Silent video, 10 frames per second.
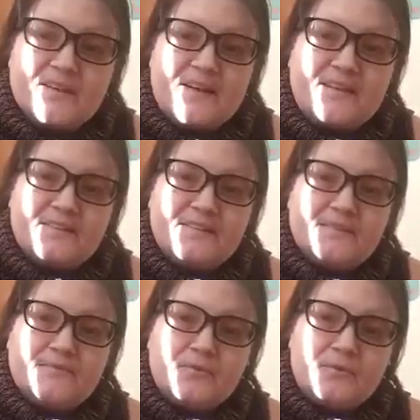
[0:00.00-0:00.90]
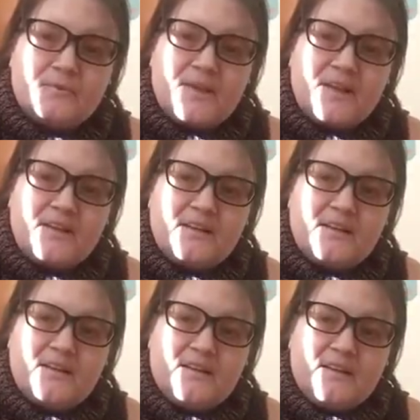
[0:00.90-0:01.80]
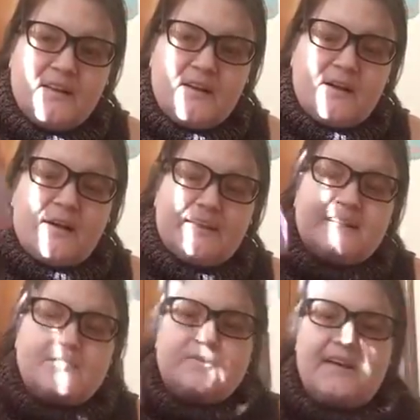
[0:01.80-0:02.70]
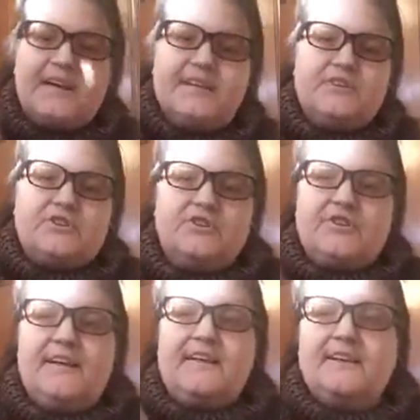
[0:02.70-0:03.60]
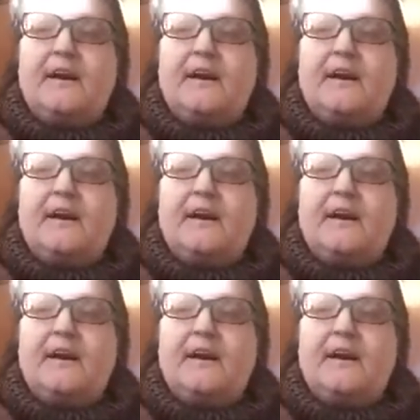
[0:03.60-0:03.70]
likely forming, and that's okay, just shake it